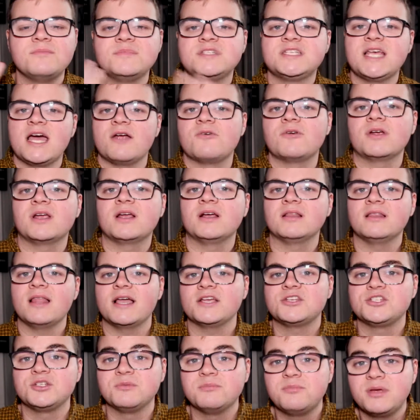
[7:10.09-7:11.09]
Terror
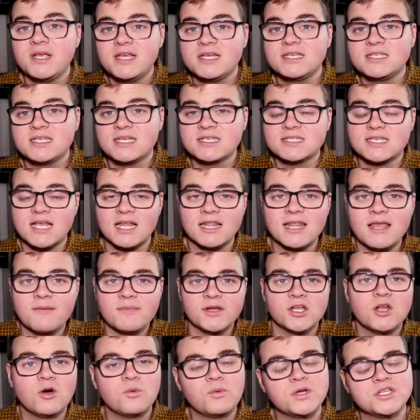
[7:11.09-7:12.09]
collection pieces, let
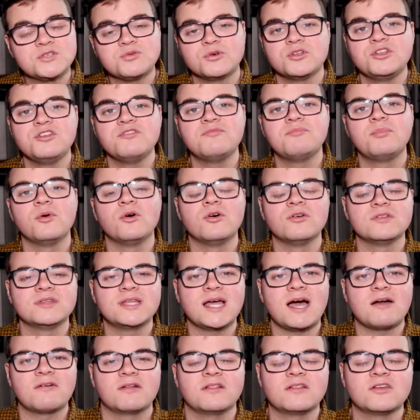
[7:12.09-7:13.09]
me know which one you've bought
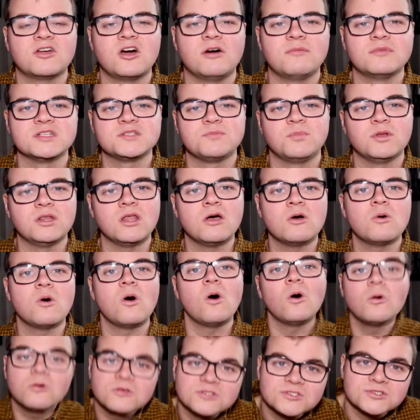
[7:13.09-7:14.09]
down in the comments below.
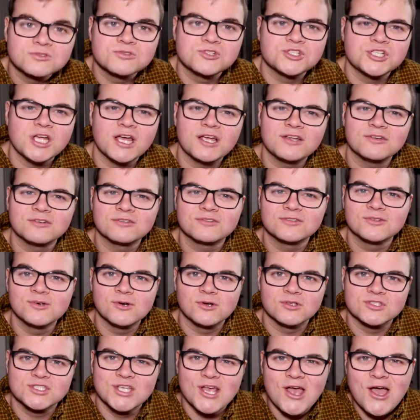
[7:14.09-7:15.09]
Also share your
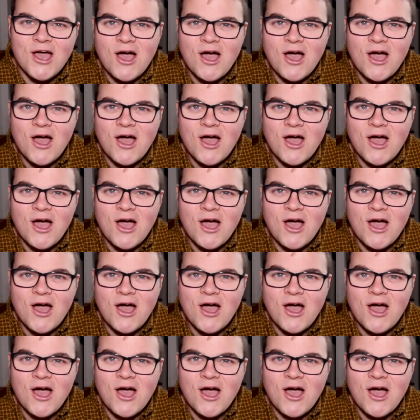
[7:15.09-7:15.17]
thoughts